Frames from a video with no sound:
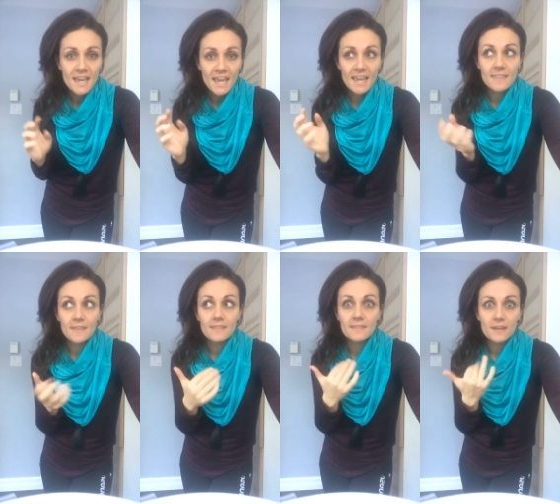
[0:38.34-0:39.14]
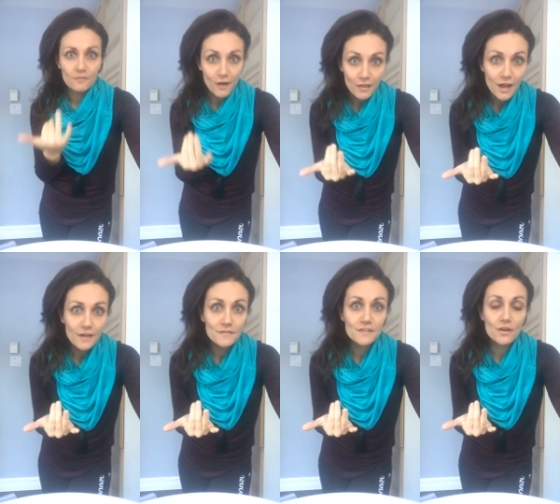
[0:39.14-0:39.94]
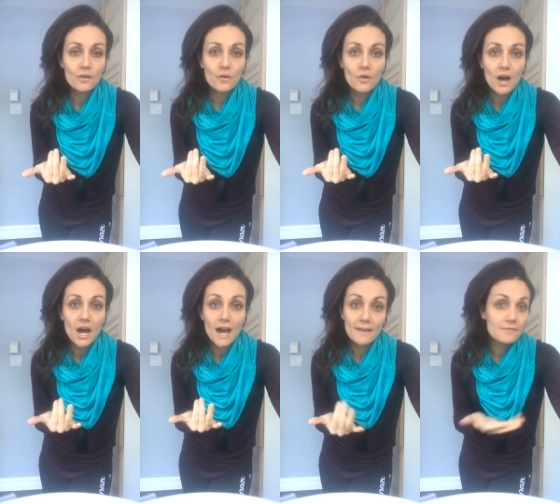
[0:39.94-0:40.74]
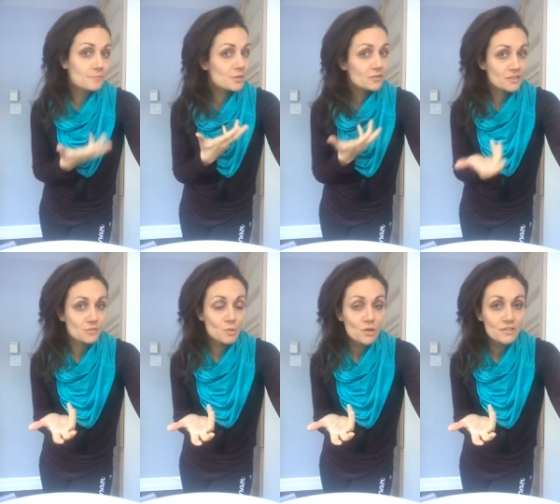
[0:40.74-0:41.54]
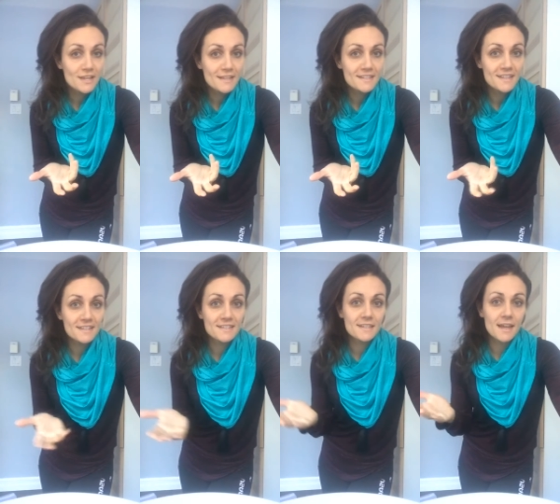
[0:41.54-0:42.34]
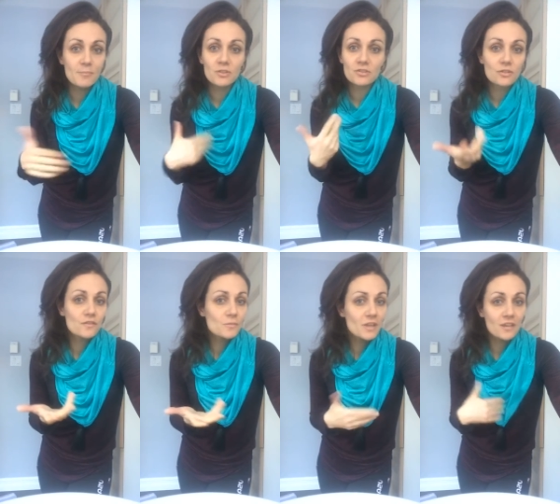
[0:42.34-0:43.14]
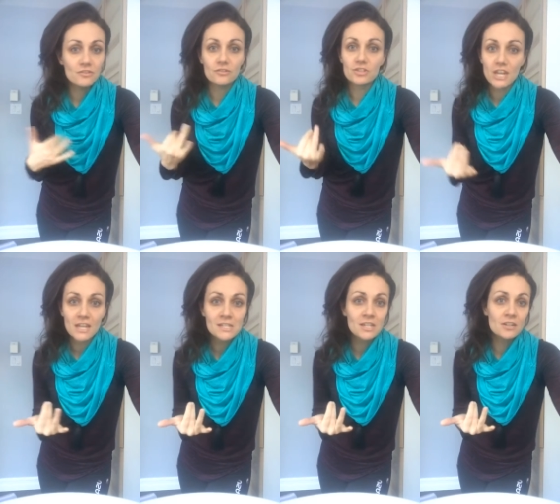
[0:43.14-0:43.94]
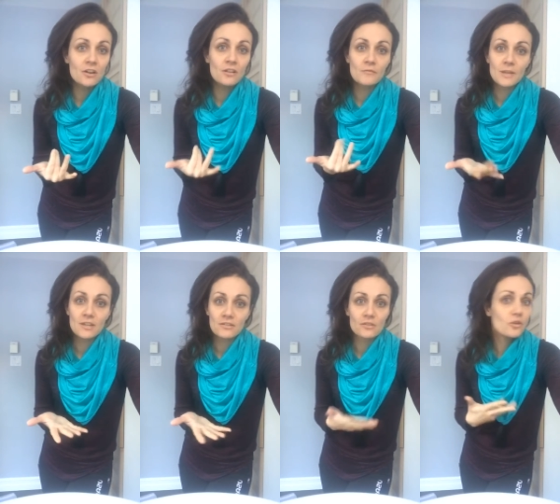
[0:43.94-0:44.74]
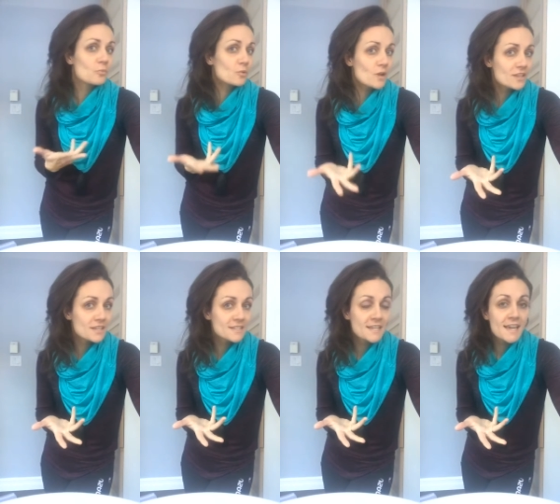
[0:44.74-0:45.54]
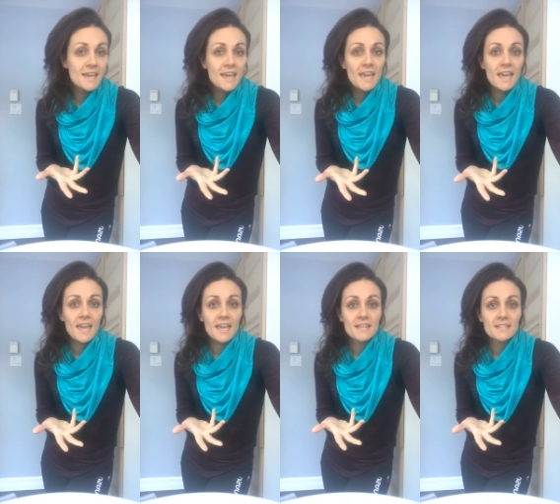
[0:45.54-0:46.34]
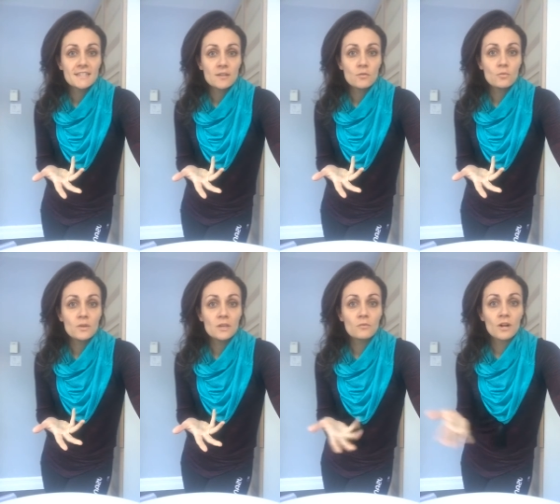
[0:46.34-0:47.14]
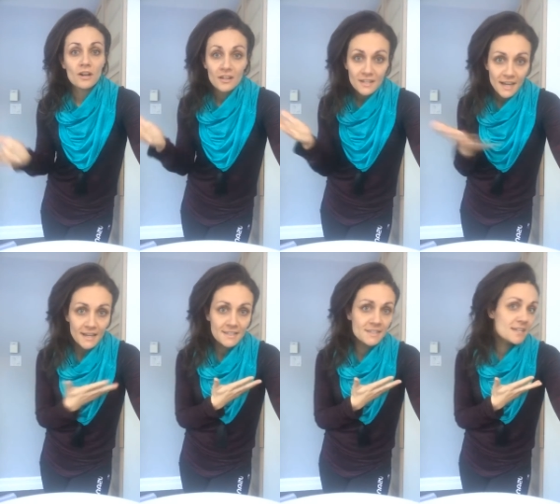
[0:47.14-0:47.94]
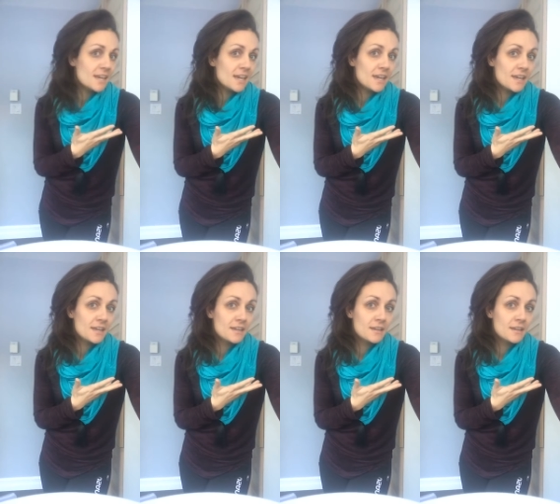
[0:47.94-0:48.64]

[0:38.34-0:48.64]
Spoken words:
and then they fall off. So I've built this process. I built it over behavioral change and all of my years in corporate wellness. And we work on a 90-day